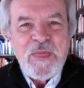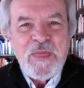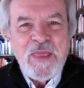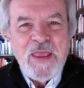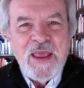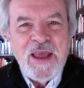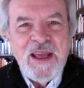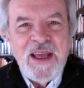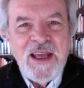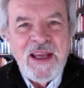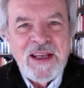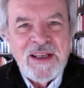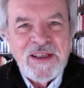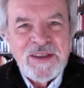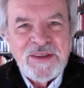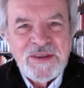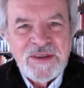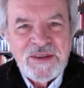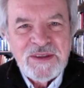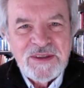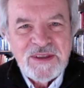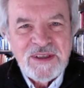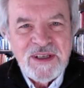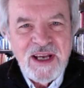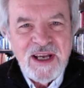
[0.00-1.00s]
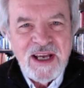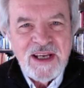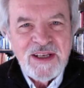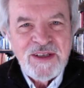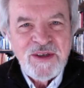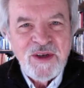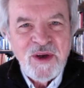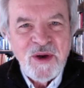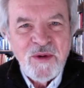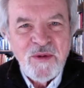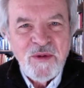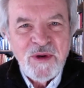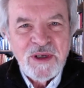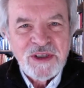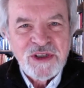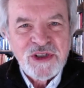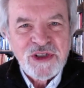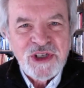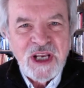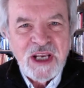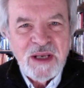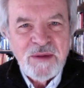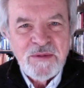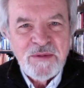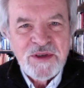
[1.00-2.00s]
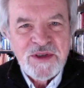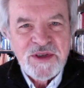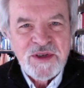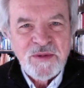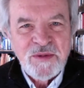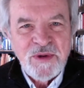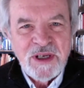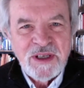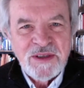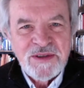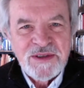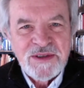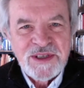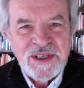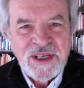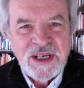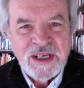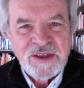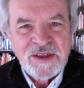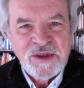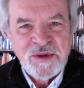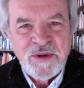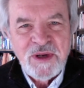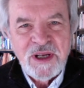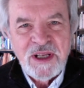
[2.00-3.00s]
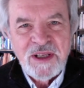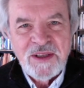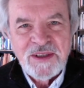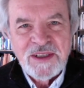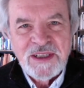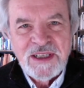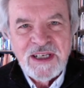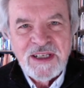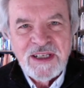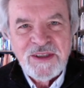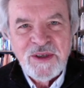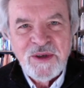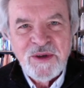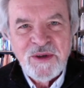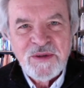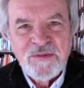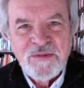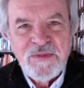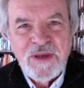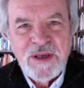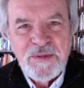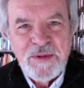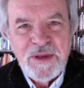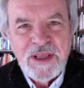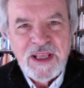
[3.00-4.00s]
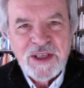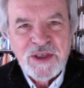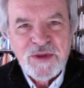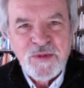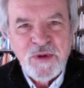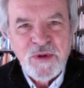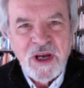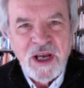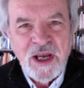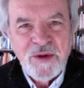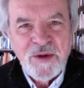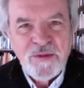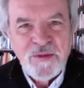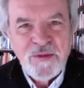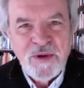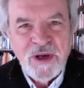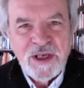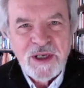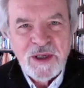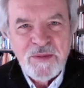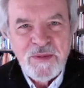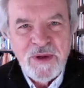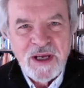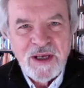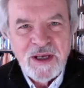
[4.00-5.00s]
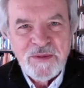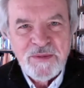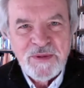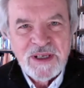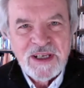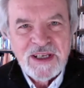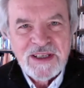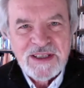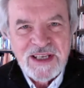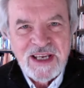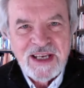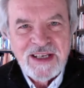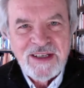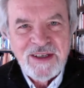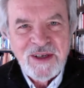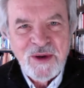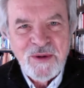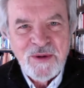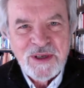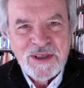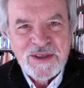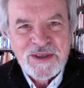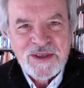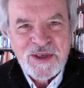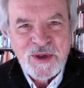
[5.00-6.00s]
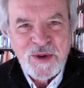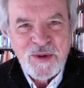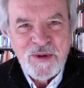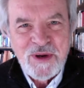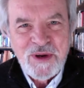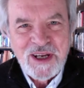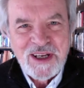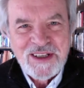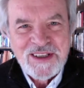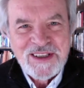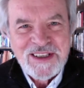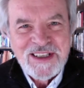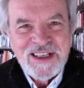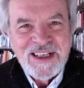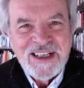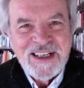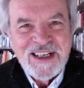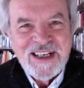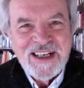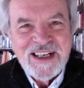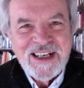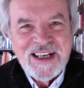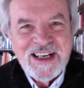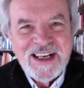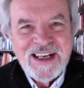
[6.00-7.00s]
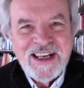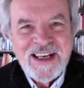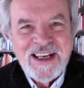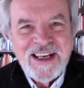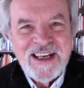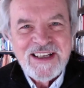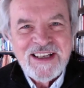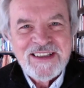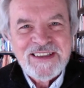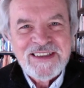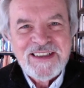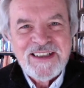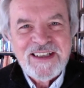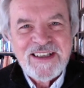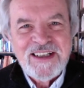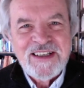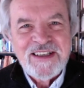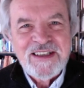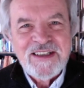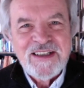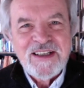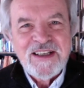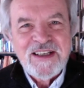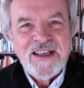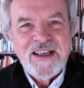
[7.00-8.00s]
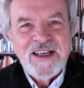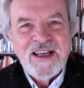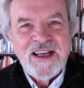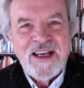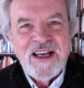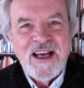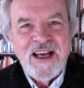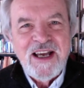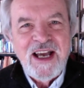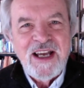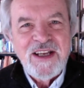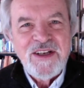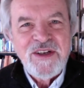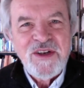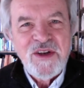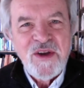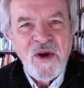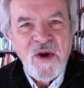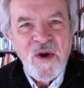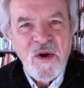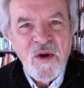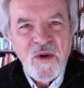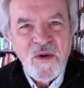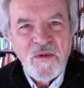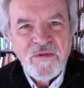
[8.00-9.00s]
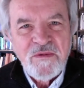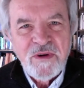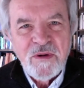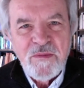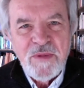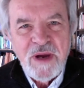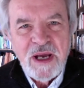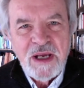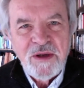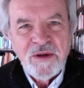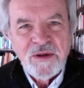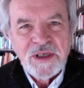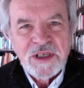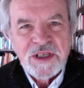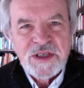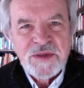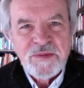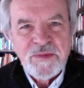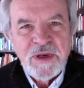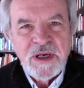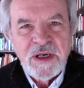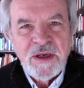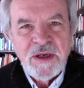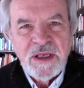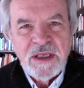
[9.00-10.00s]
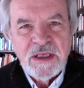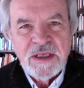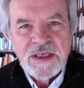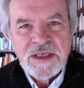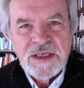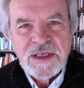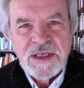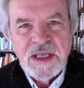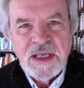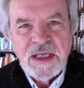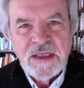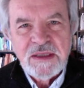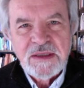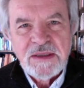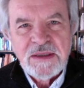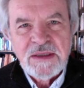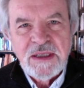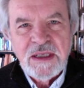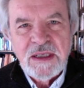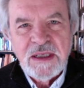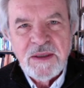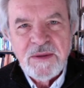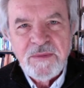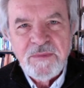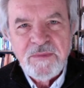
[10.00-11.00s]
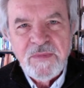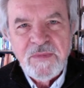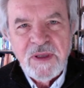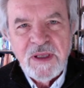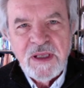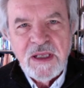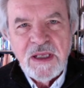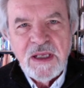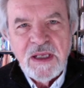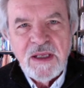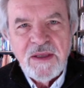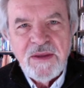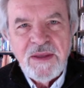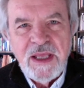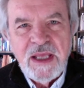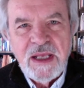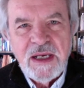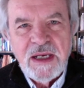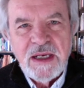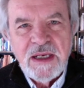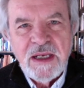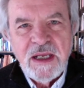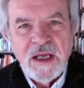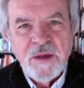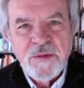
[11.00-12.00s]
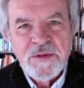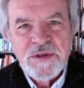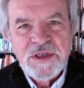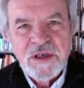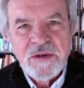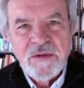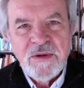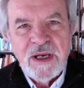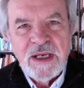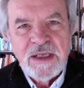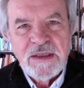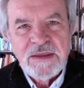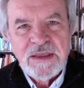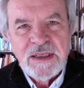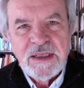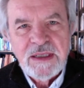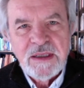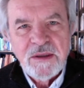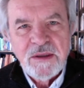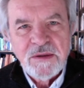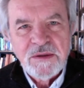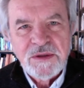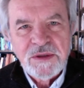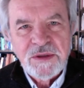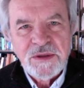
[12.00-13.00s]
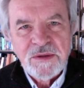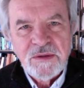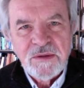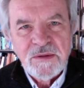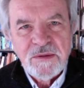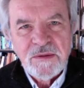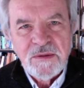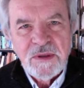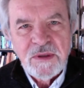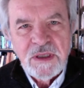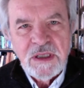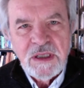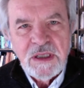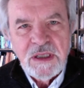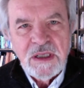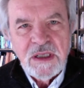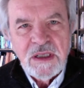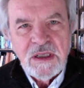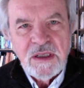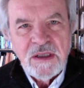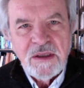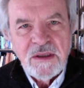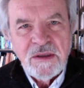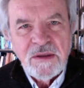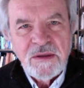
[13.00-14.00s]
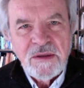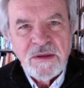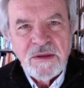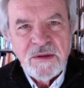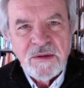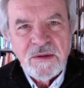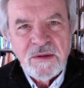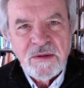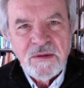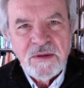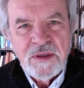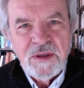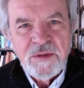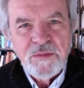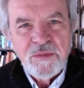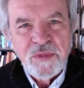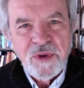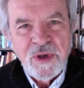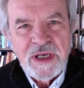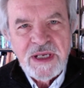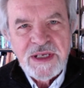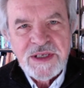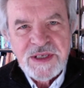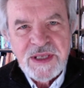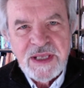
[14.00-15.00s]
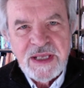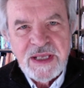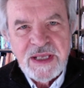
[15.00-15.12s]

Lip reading: and I know what shame is around sexuality. I know it. Maybe that's why I write about it, because I know it so well. And I know from my own experience that it helps a great deal to embrace that